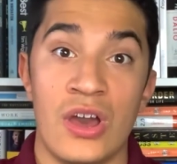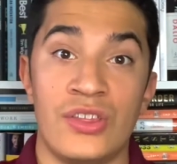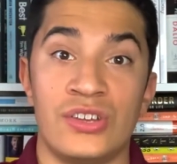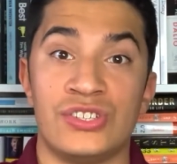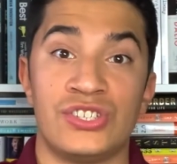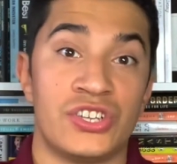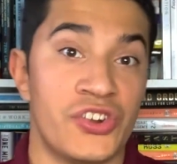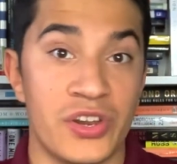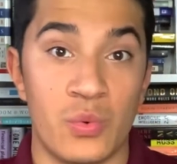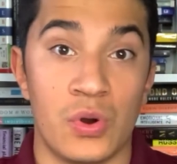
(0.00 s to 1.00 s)
the
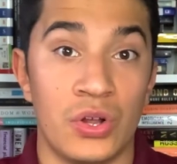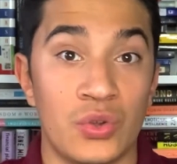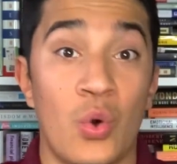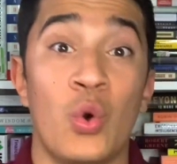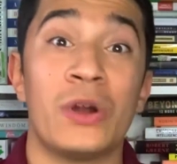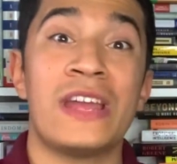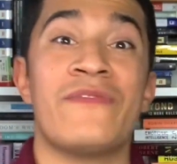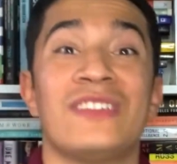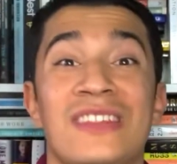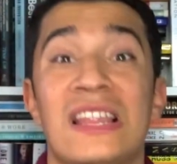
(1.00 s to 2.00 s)
security world or
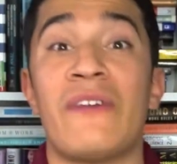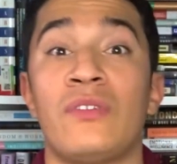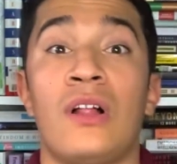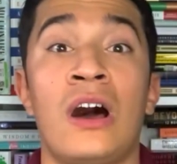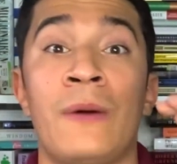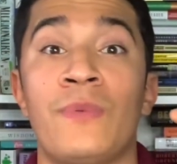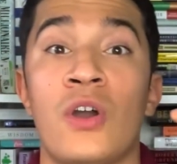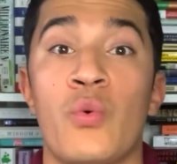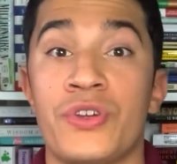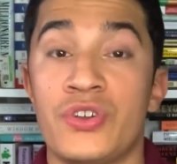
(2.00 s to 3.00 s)
even level up
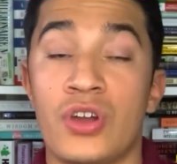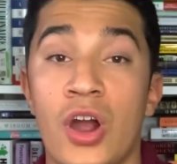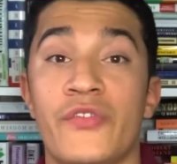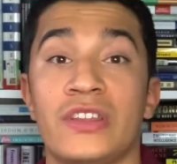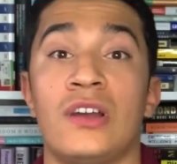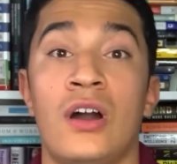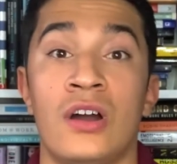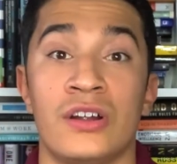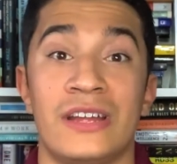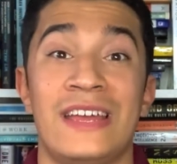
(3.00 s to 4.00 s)
where you currently
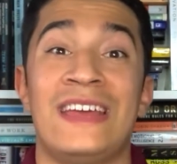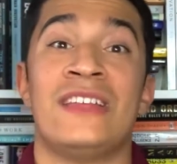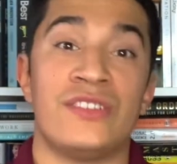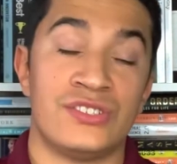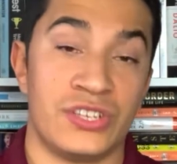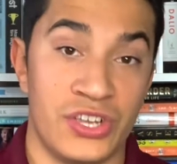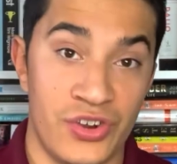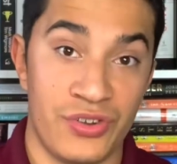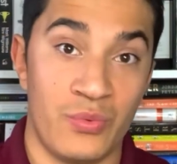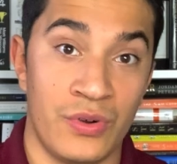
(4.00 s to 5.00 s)
are in the
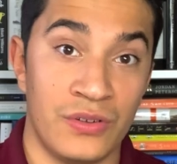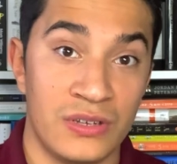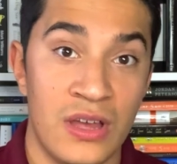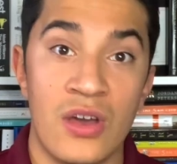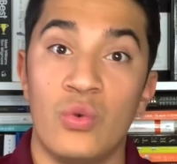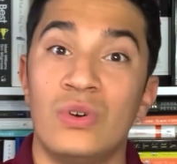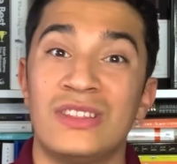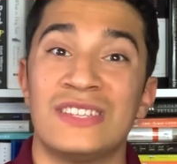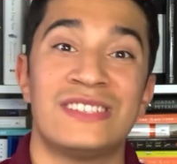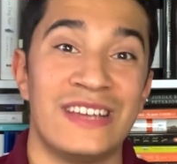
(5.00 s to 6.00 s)
security world. With the
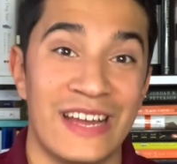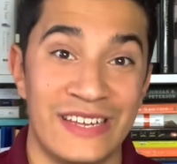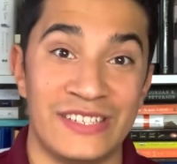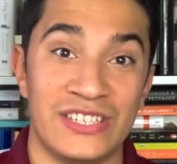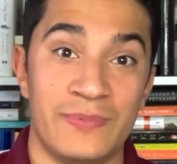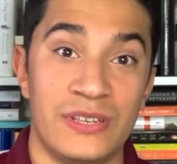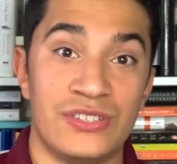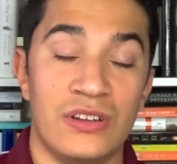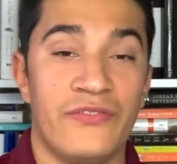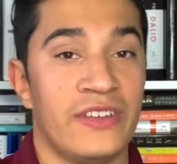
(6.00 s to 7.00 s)
C I S S P
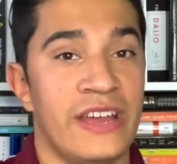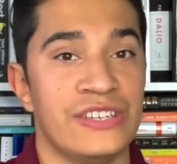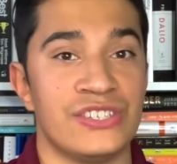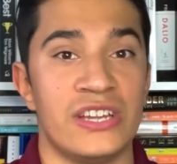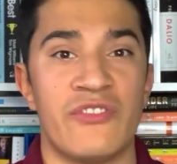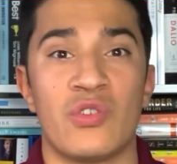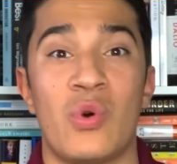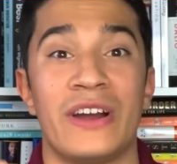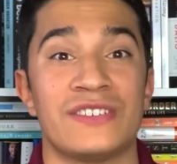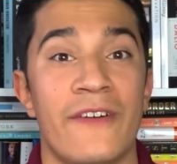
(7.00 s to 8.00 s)
certification, it
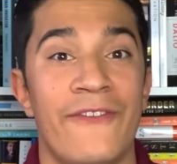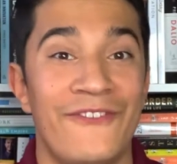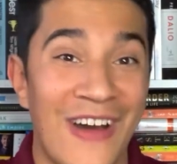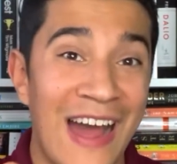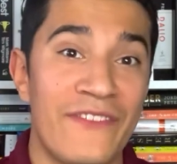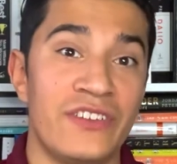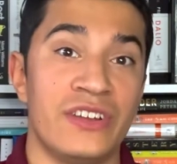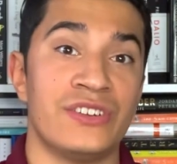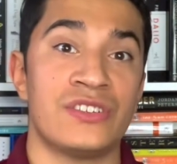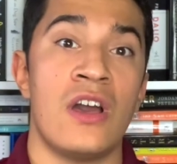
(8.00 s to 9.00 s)
requires five
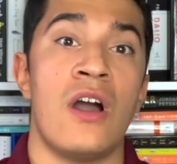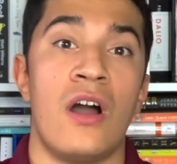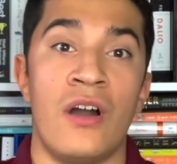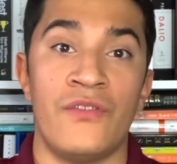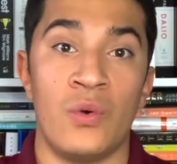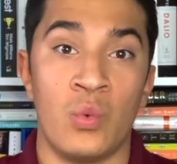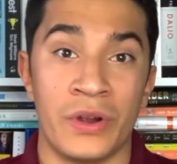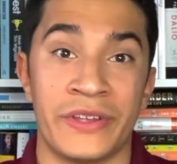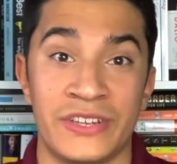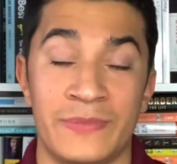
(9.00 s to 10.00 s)
years of work
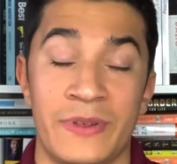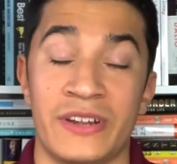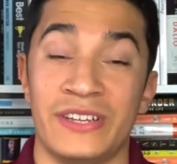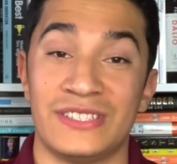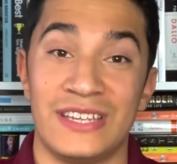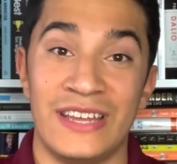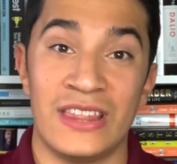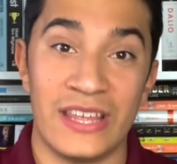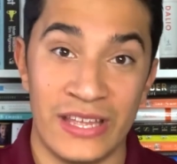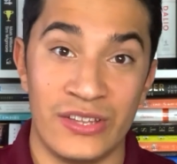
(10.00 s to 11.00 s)
experience in
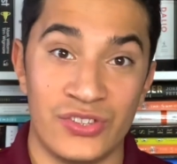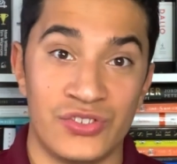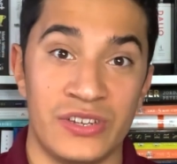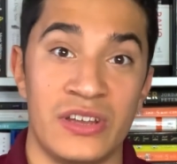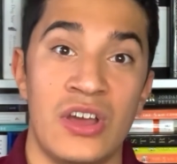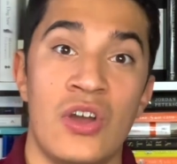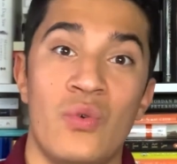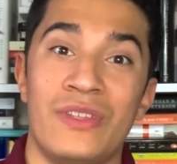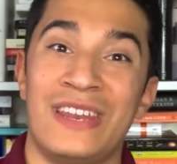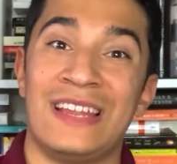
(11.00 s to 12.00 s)
the industry
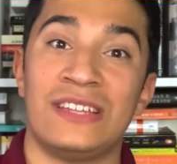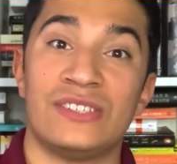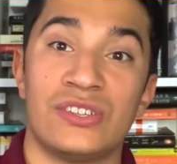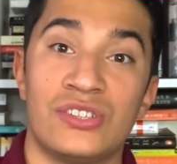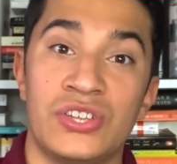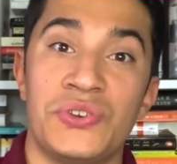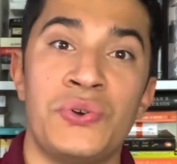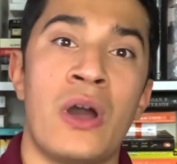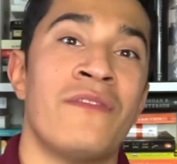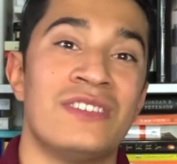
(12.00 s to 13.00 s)
within at least two
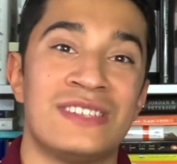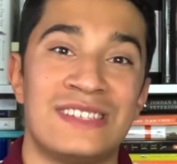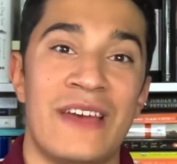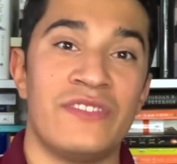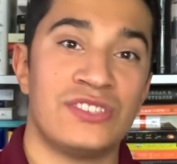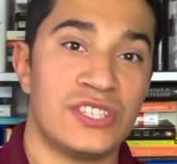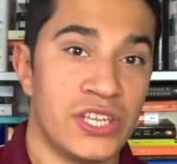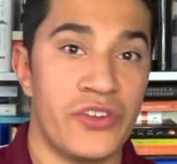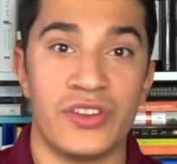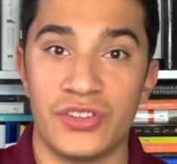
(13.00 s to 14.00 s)
of the seven
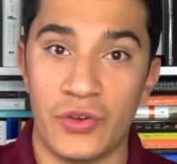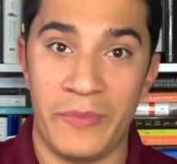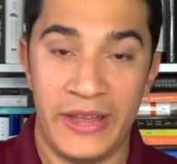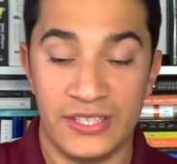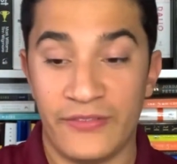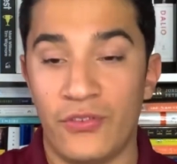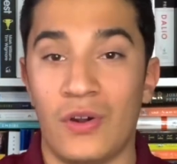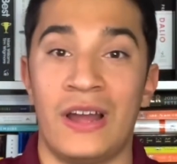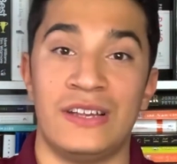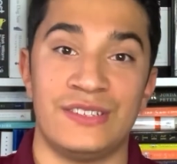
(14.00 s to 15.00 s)
security domains for
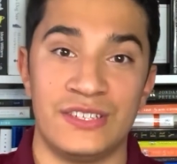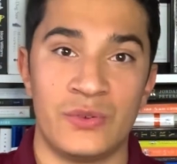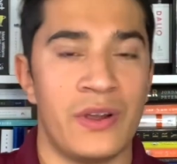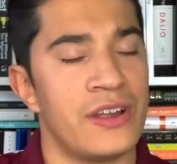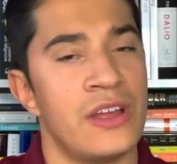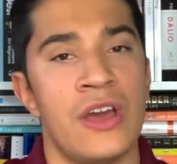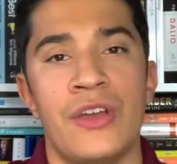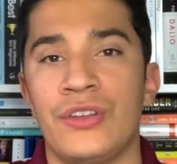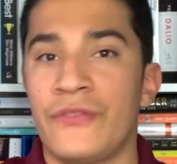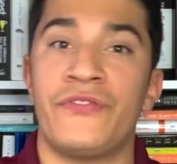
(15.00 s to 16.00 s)
I S C two. You
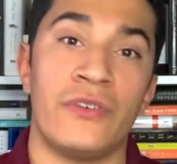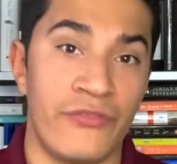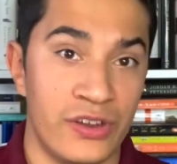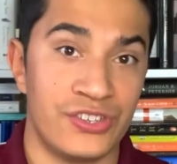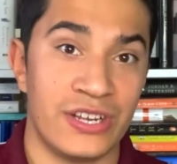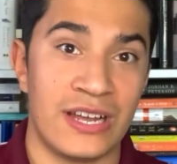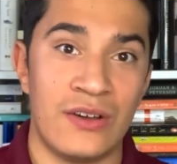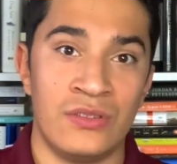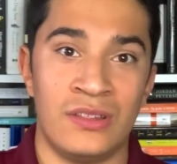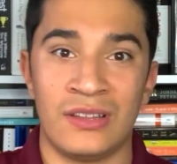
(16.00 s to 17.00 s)
can feel free to check
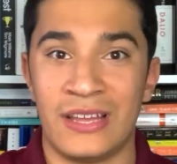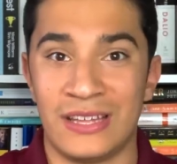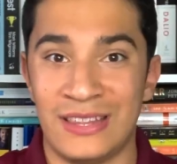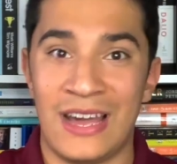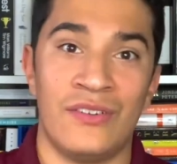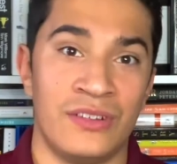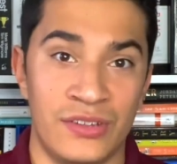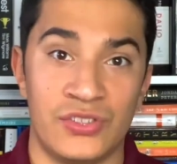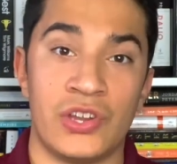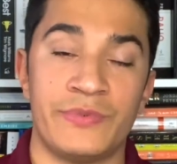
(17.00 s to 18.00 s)
out the link down in the
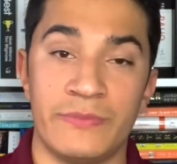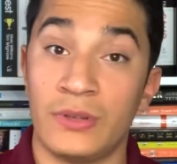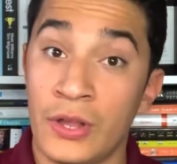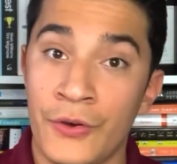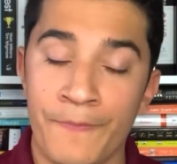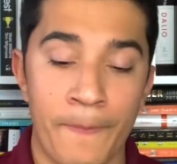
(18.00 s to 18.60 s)
description below.